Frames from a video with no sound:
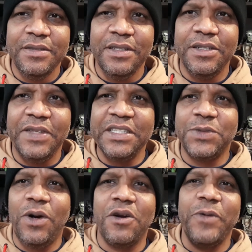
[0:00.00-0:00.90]
You know, they
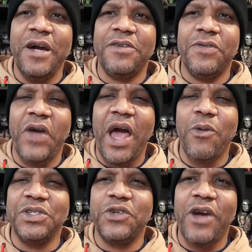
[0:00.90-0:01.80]
just walk around for
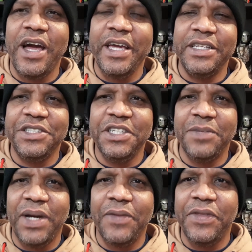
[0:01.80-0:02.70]
hours crying and shit
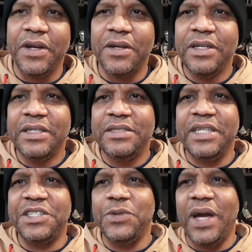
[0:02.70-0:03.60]
about their
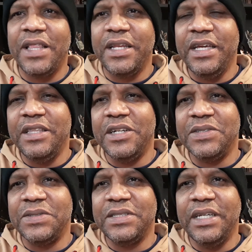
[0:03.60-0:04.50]
sexuality and their
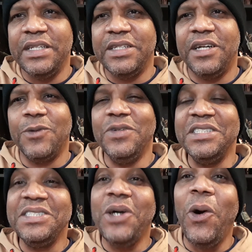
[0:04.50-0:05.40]
skin color, which
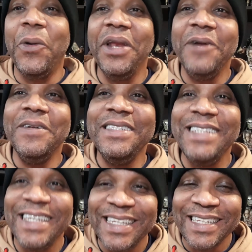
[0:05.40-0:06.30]
is totally
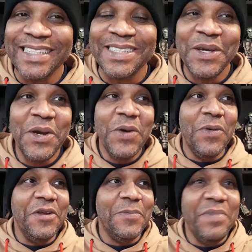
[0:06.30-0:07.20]
ridiculous
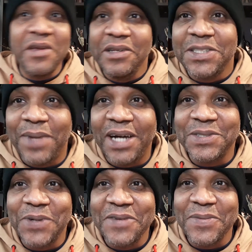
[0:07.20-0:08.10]
when you're millions of miles
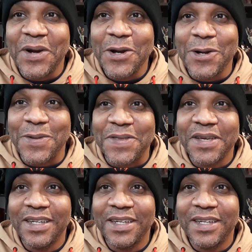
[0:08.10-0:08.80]
away from Earth.